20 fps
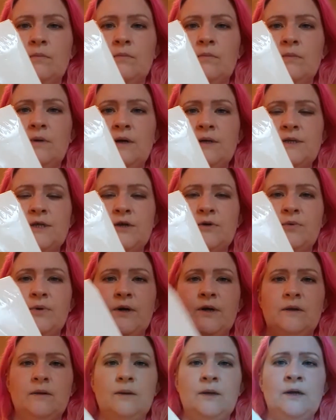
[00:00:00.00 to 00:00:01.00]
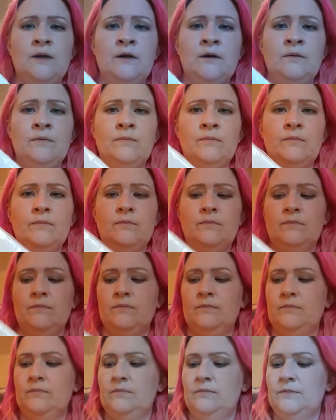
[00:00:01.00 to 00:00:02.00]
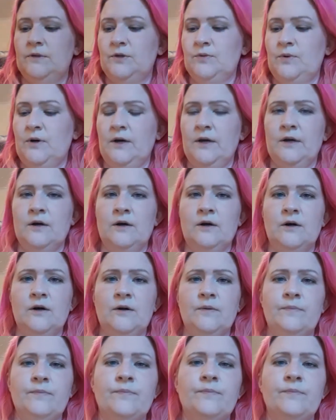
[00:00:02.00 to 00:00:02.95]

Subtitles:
antique white linen. So I got,